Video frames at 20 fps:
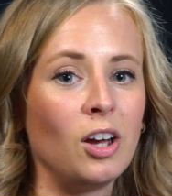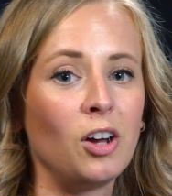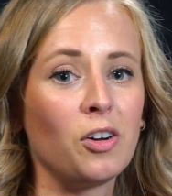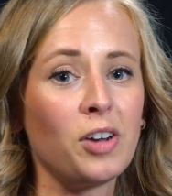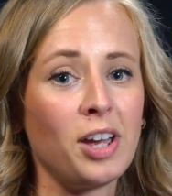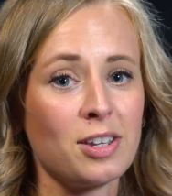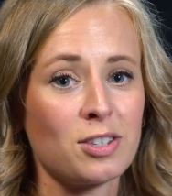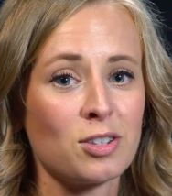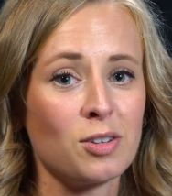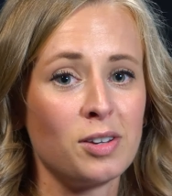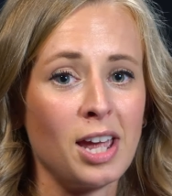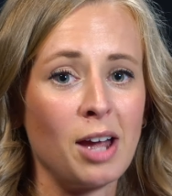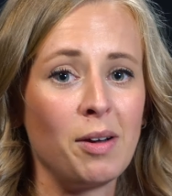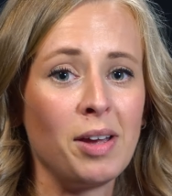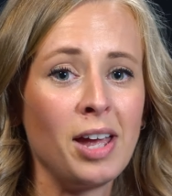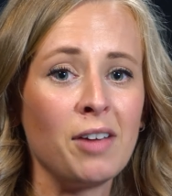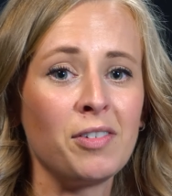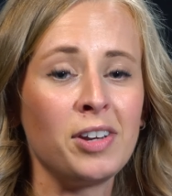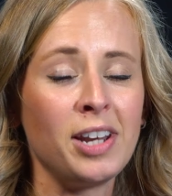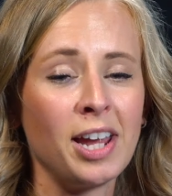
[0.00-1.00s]
Okay, so now I
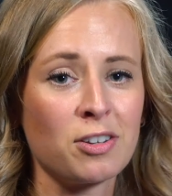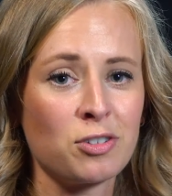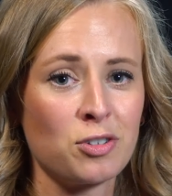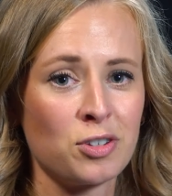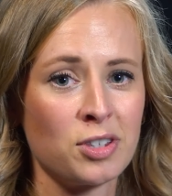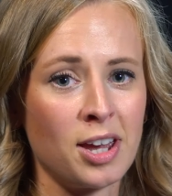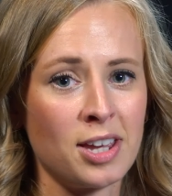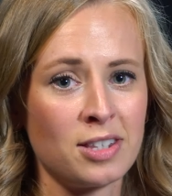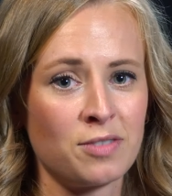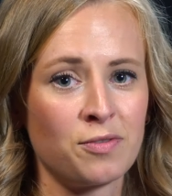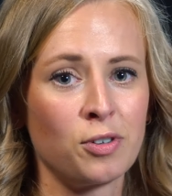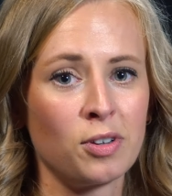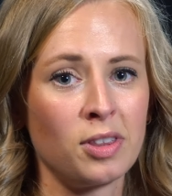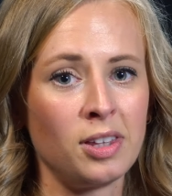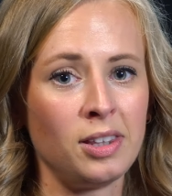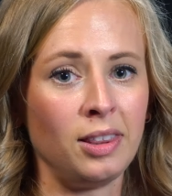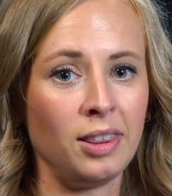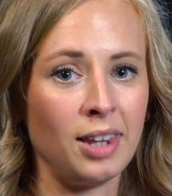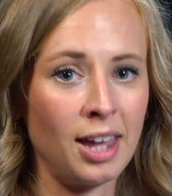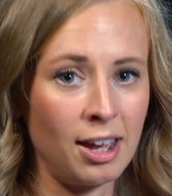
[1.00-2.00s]
have an exercise for
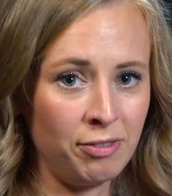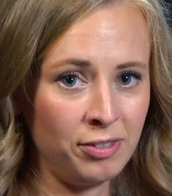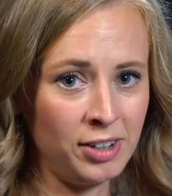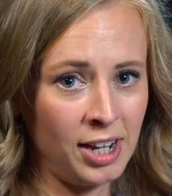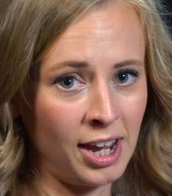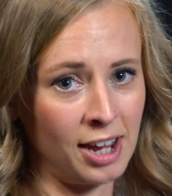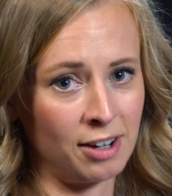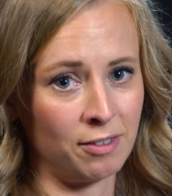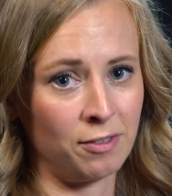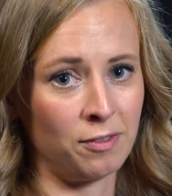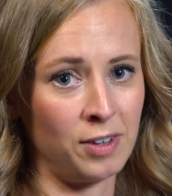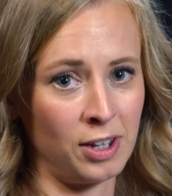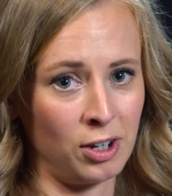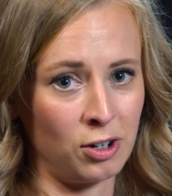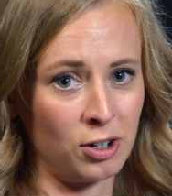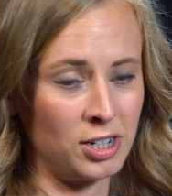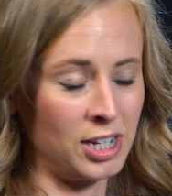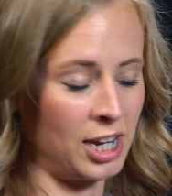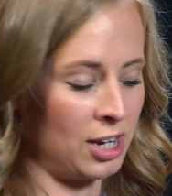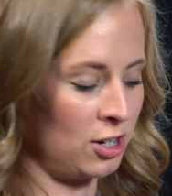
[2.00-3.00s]
the left hand
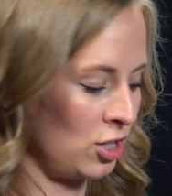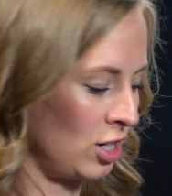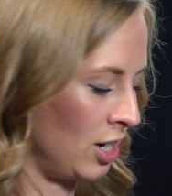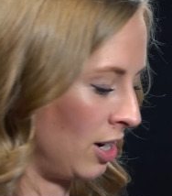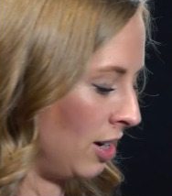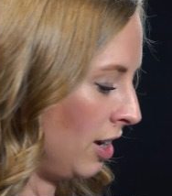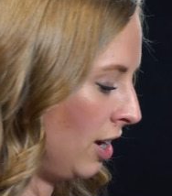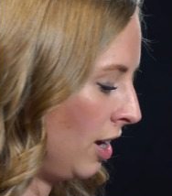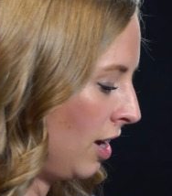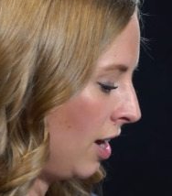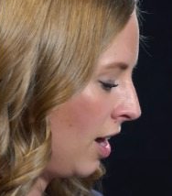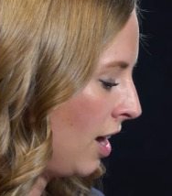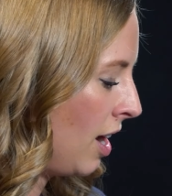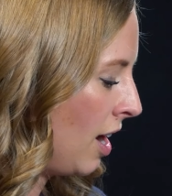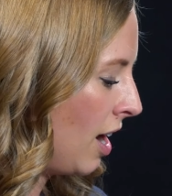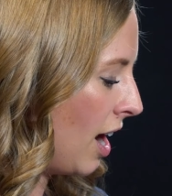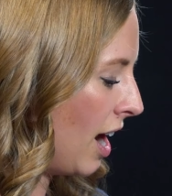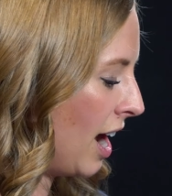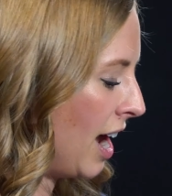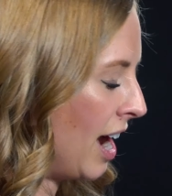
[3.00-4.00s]
finger tension.
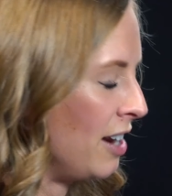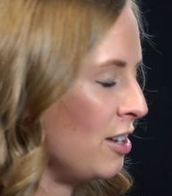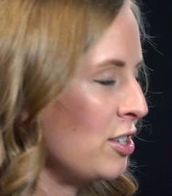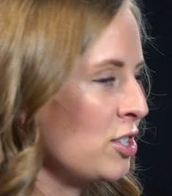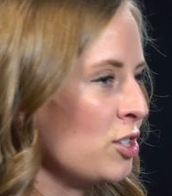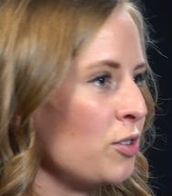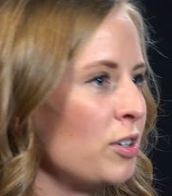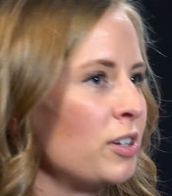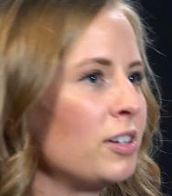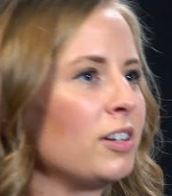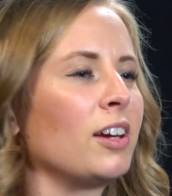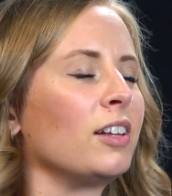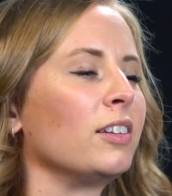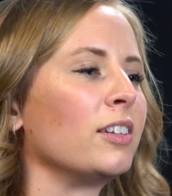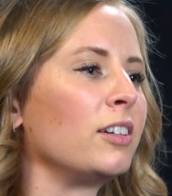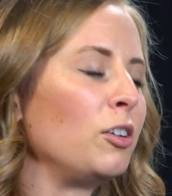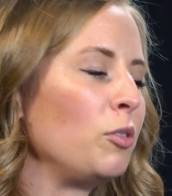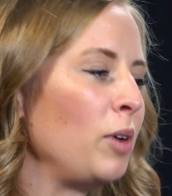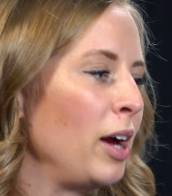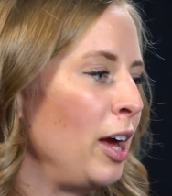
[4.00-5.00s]
I had a student a
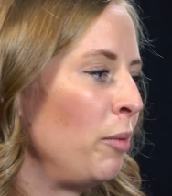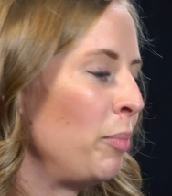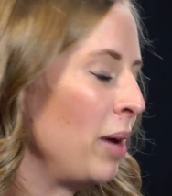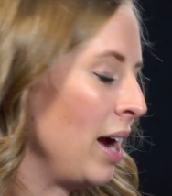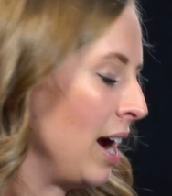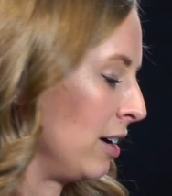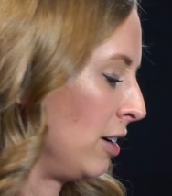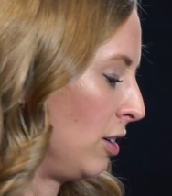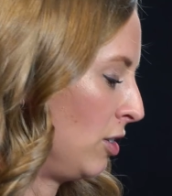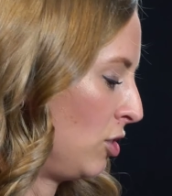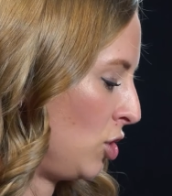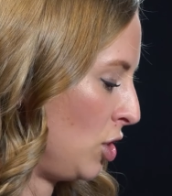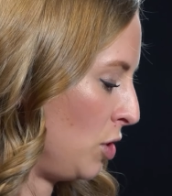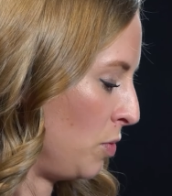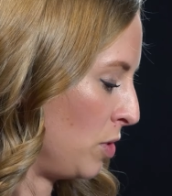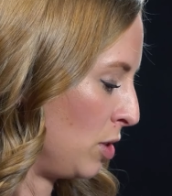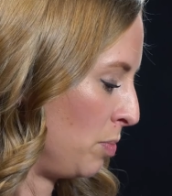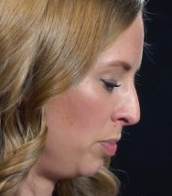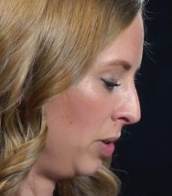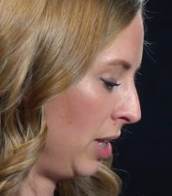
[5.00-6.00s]
little while back, she
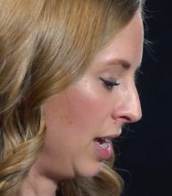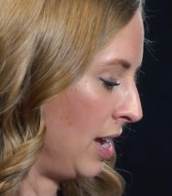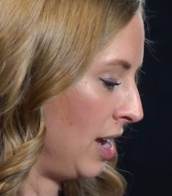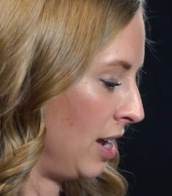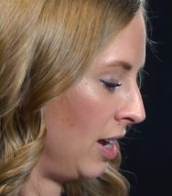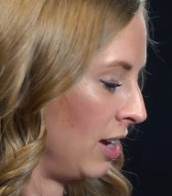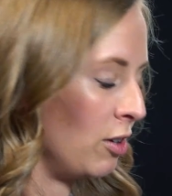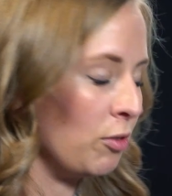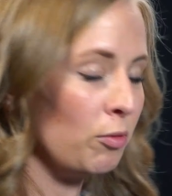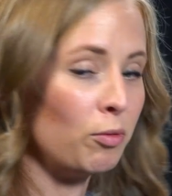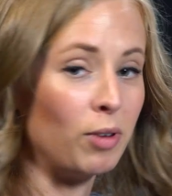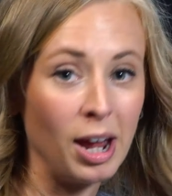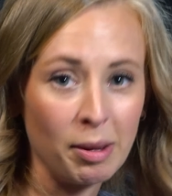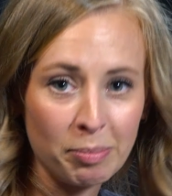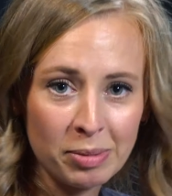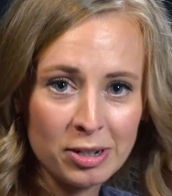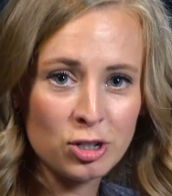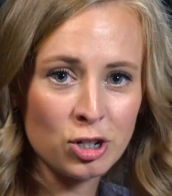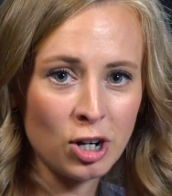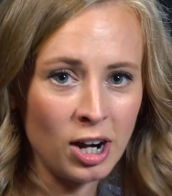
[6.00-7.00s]
was playing
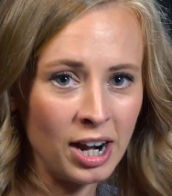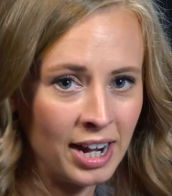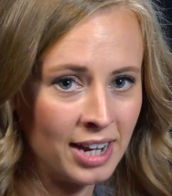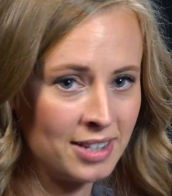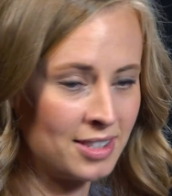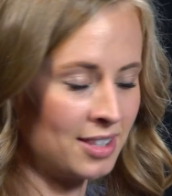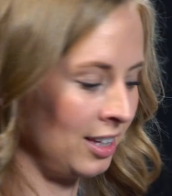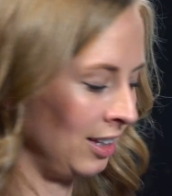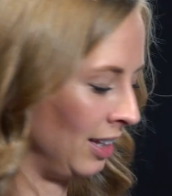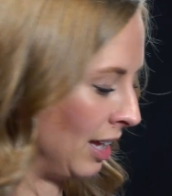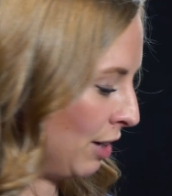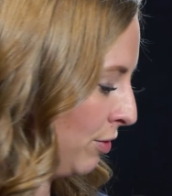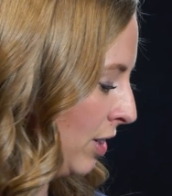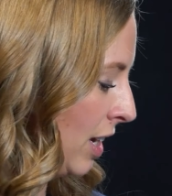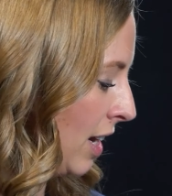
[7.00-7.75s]
rapid triads in the left